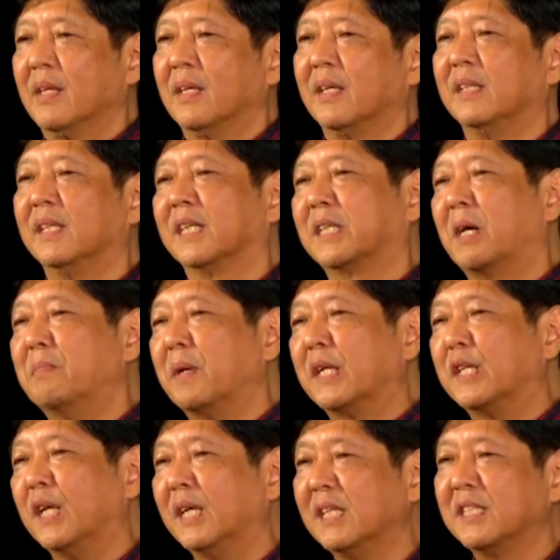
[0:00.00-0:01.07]
In the coming
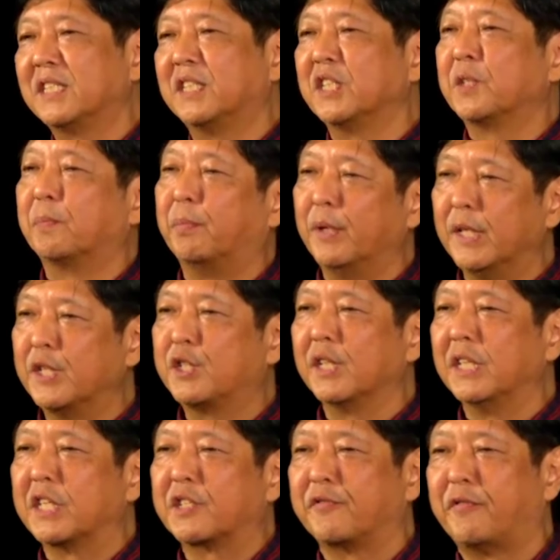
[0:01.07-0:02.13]
days, this bridge and
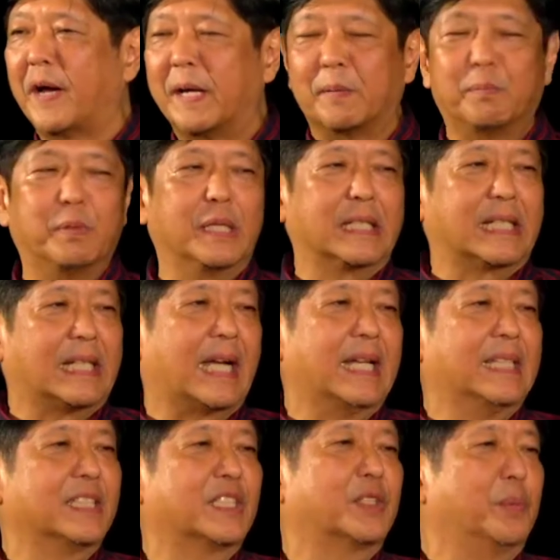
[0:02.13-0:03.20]
its vibrant
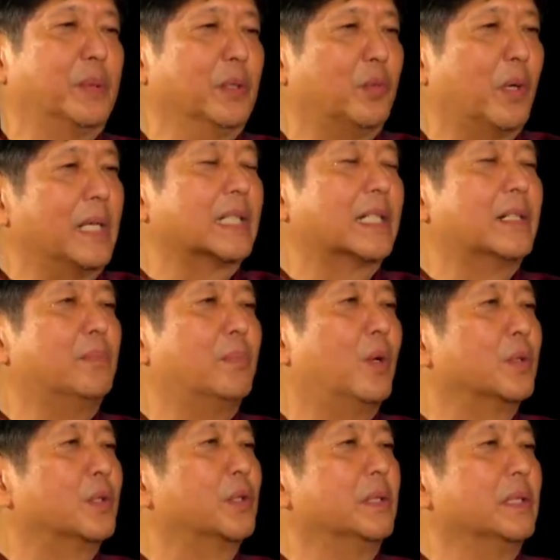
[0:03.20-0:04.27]
lights will welcome
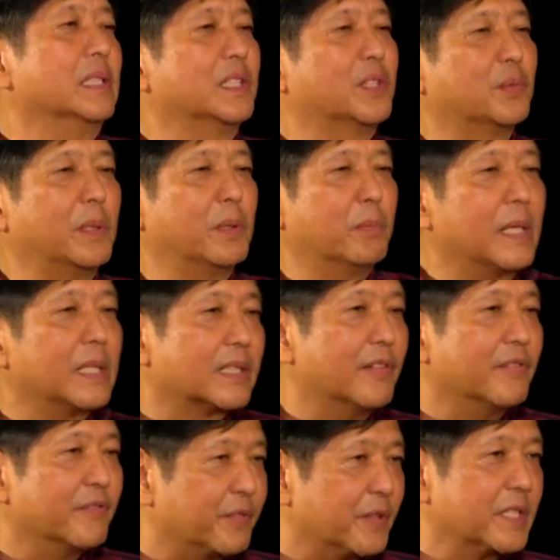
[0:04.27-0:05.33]
motorists, will
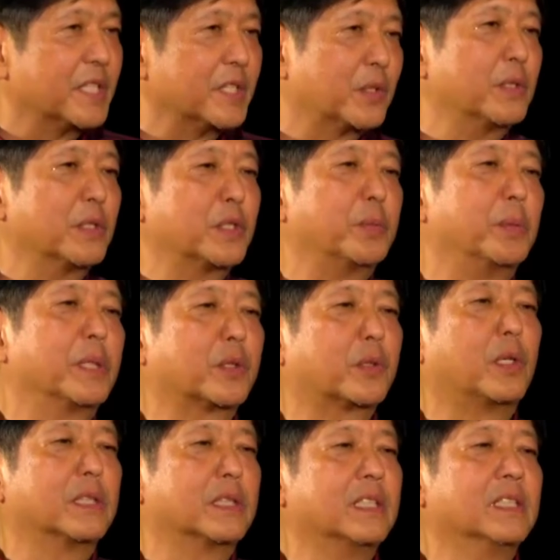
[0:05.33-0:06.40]
welcome visitors who will
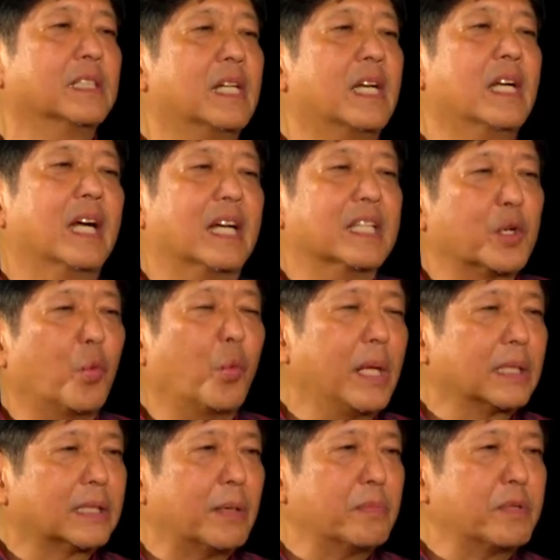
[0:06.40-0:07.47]
cross it as a
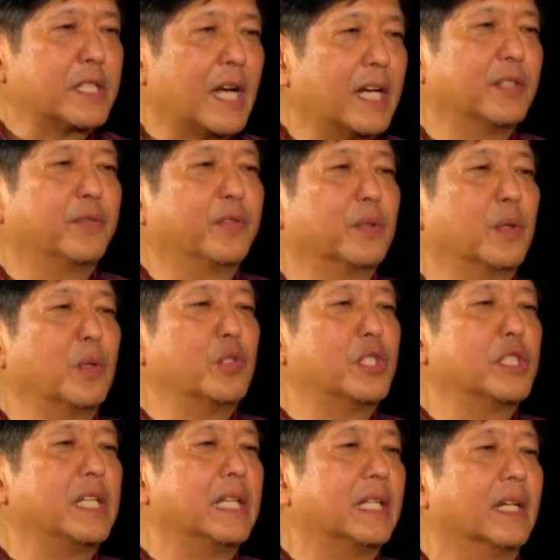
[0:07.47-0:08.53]
welcome sight for those
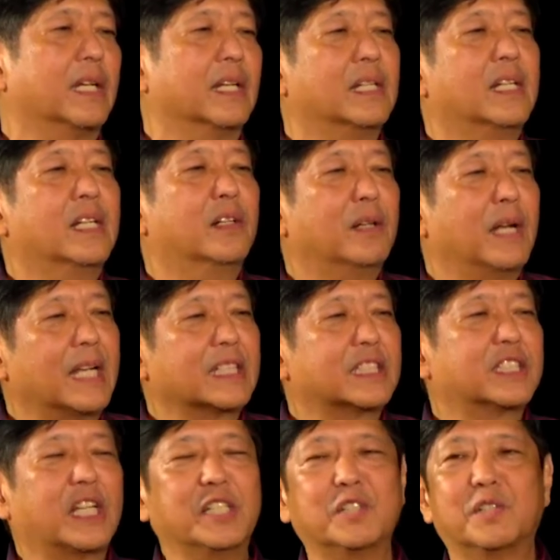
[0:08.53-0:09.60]
seeking
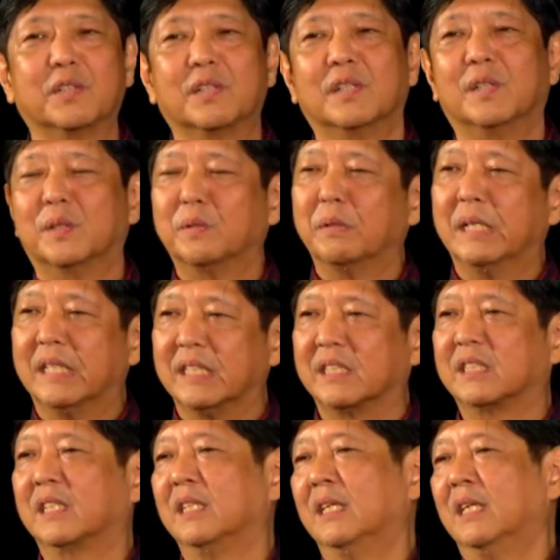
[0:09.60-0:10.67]
relaxation or
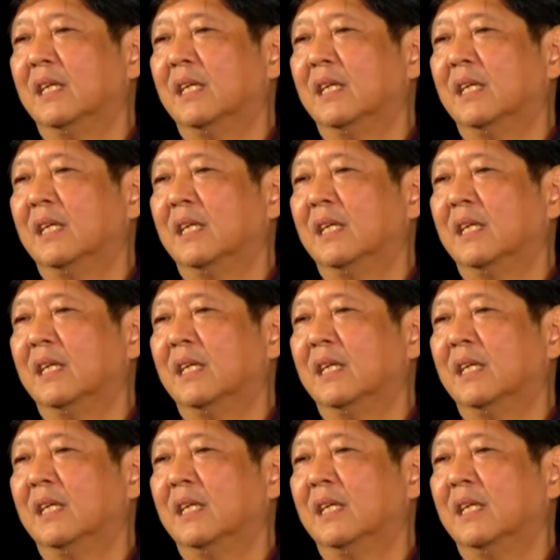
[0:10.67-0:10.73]
release.